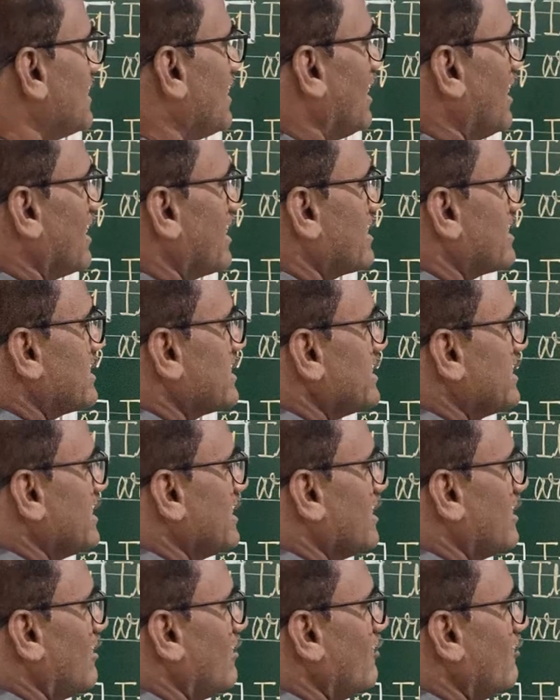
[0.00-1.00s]

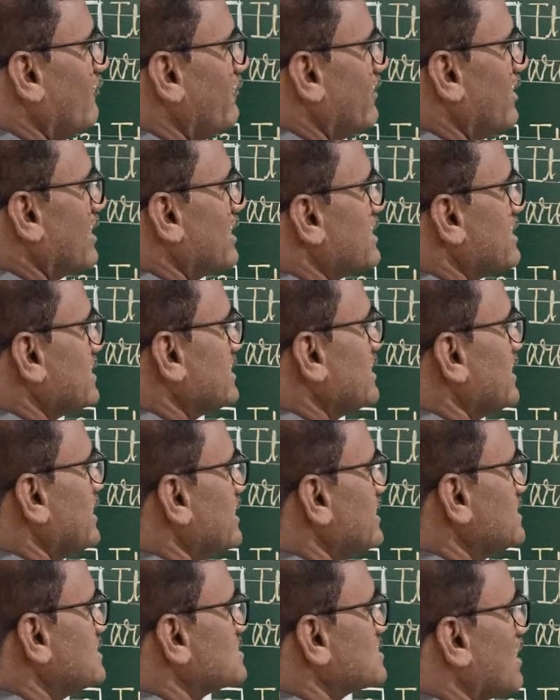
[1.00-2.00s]
RDA of
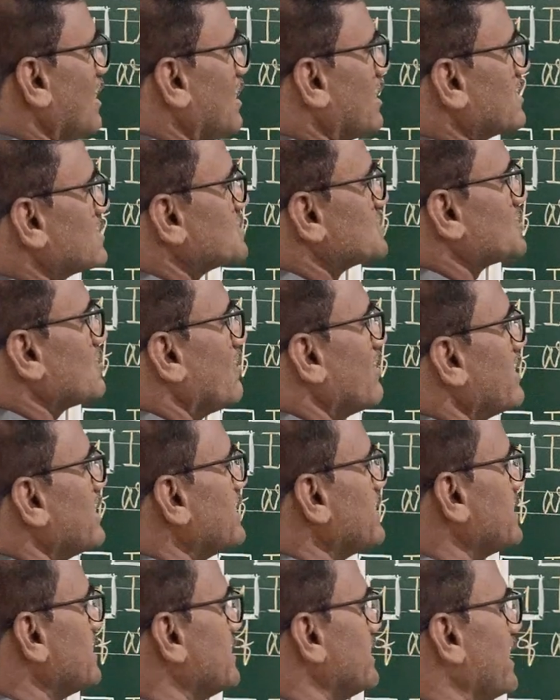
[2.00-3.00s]
RDA is R square
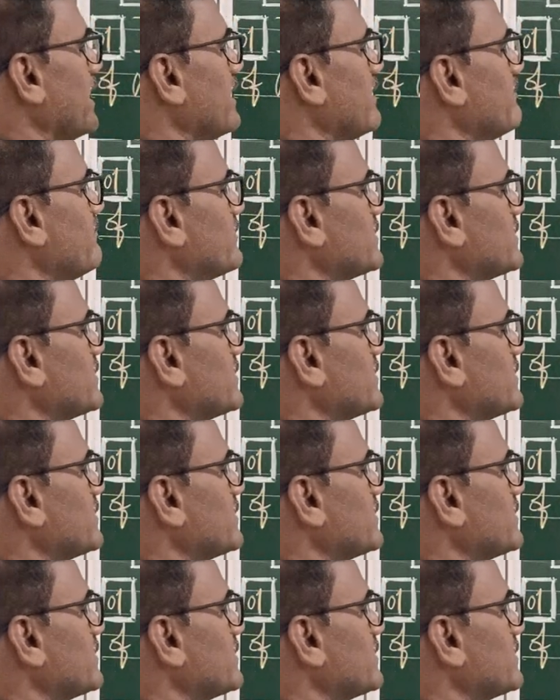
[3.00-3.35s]
dA.